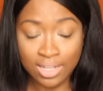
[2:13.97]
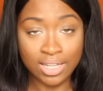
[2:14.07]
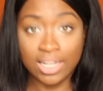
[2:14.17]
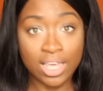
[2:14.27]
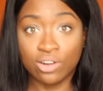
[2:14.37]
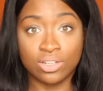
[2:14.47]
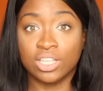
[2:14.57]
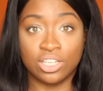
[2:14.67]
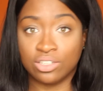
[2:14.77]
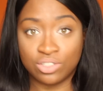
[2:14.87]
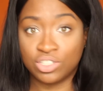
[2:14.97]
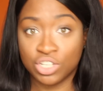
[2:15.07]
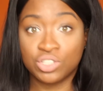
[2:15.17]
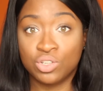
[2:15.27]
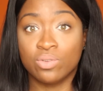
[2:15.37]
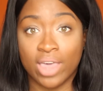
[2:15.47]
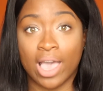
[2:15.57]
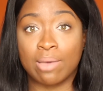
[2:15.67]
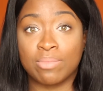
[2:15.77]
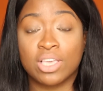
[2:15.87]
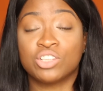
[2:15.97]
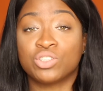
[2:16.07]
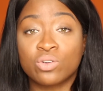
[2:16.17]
literally just do that because